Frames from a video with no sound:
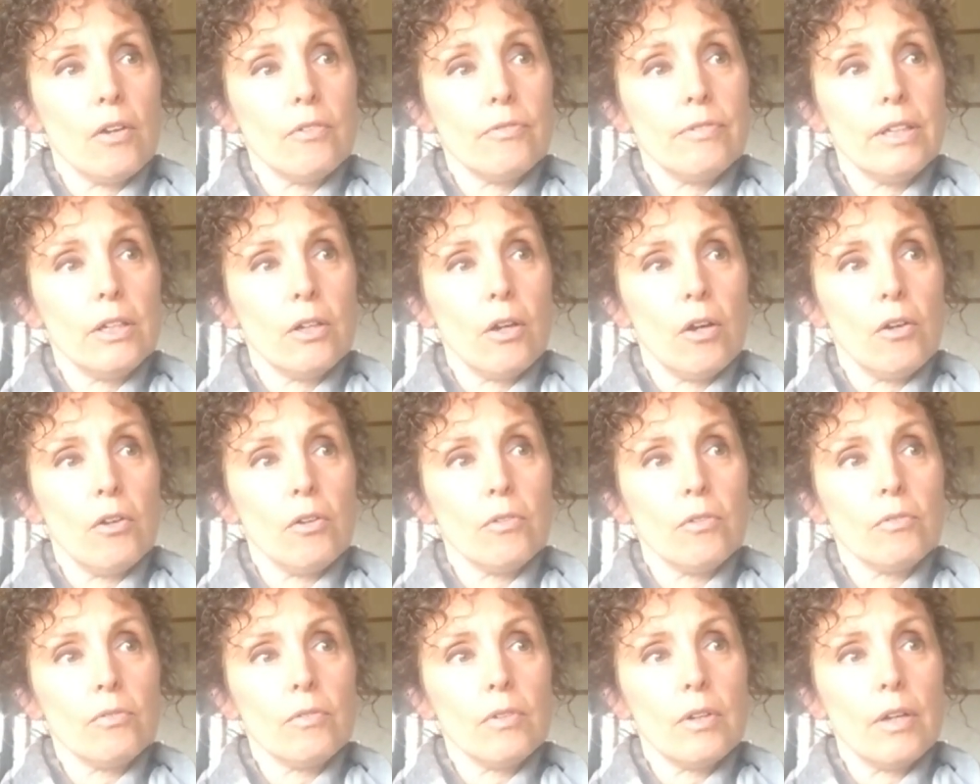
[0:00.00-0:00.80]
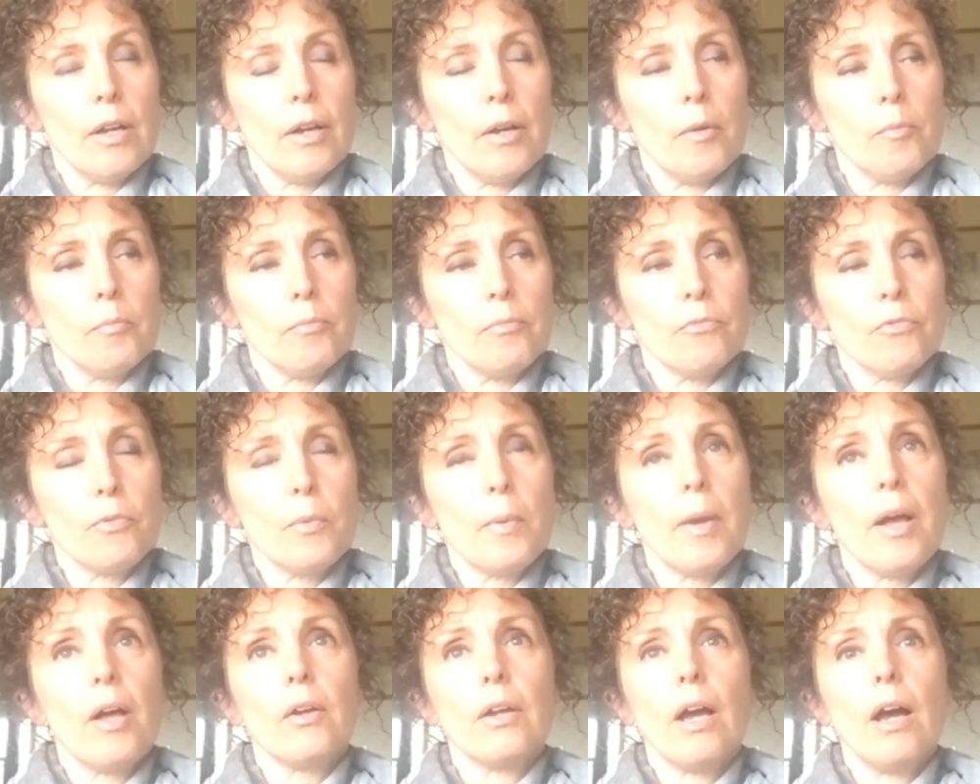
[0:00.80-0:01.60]
phenol
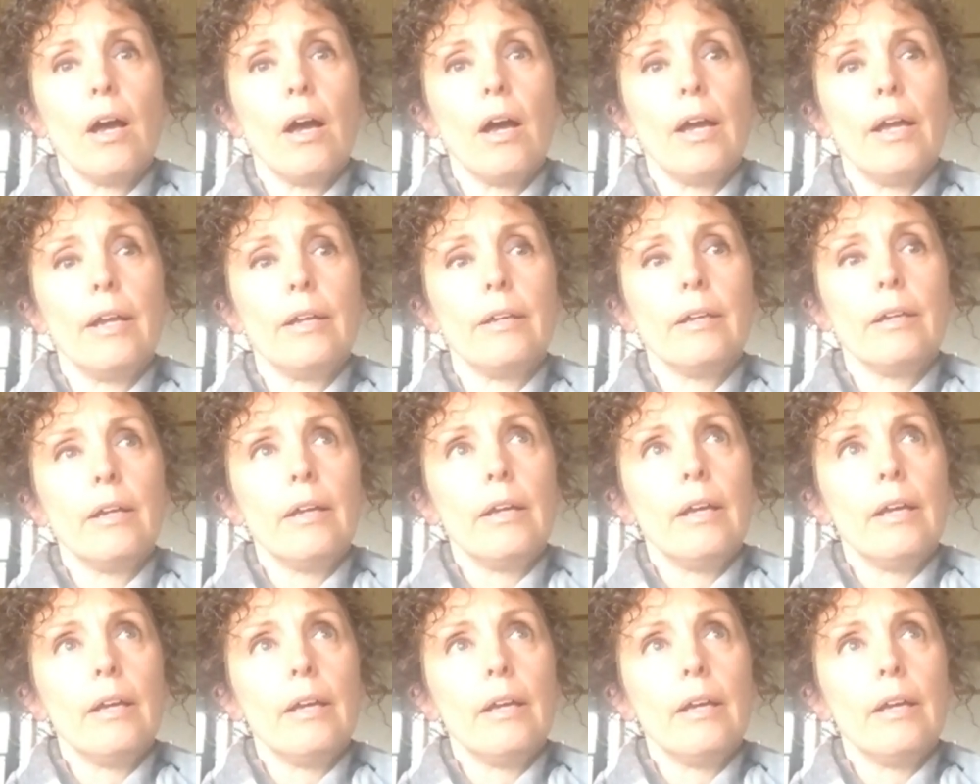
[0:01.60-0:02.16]
formaldehyde,